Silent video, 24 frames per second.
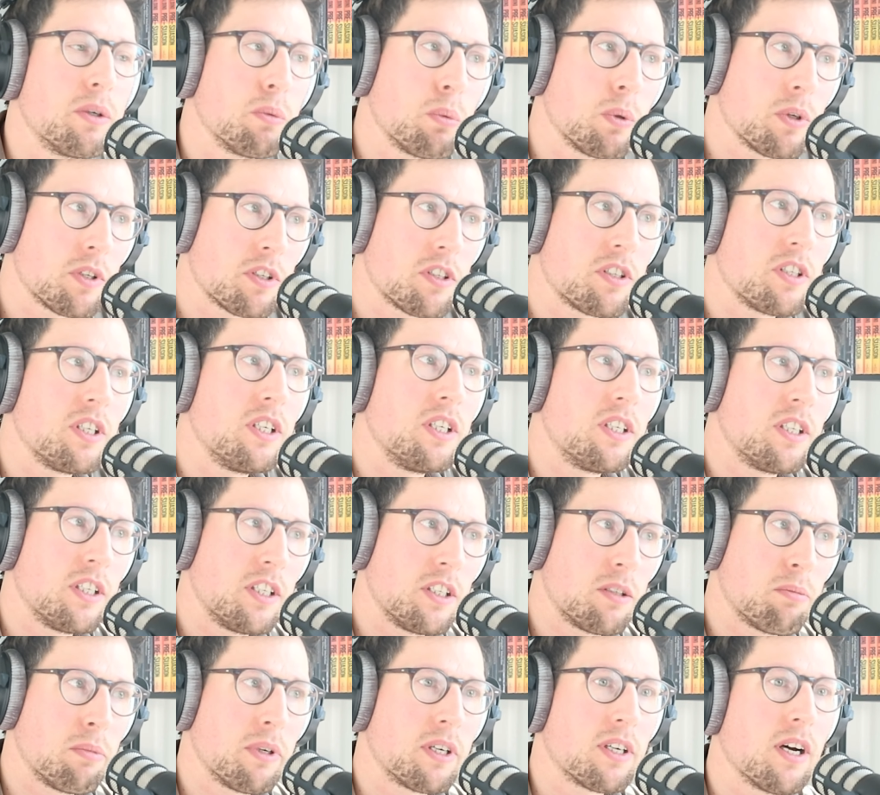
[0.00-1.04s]
you will see
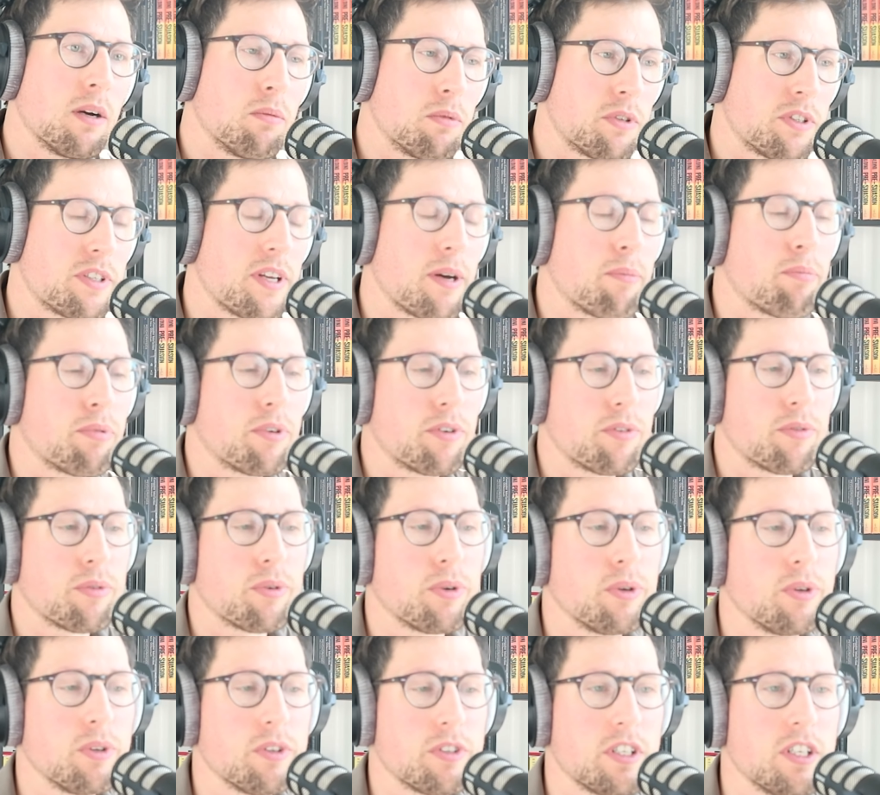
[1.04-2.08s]
these become separate
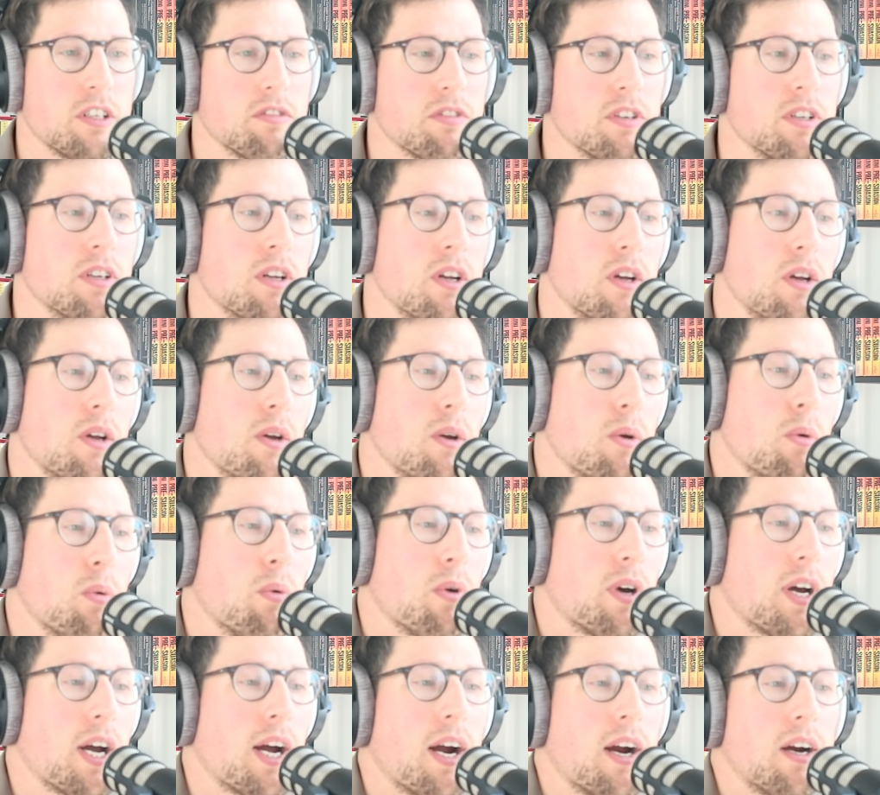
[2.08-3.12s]
roles, even
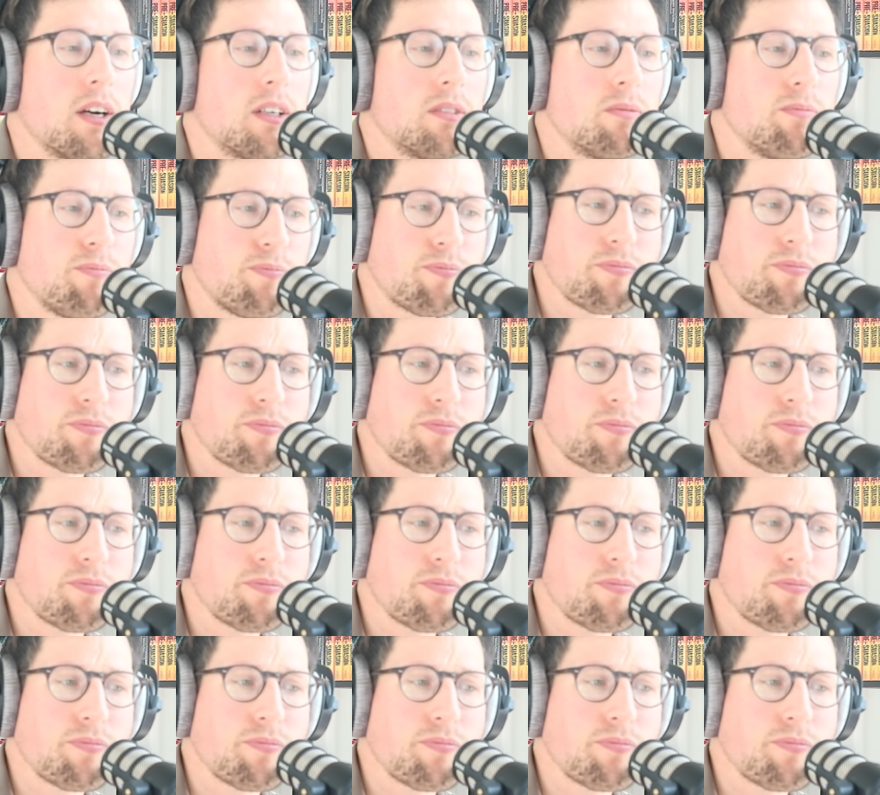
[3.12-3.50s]
where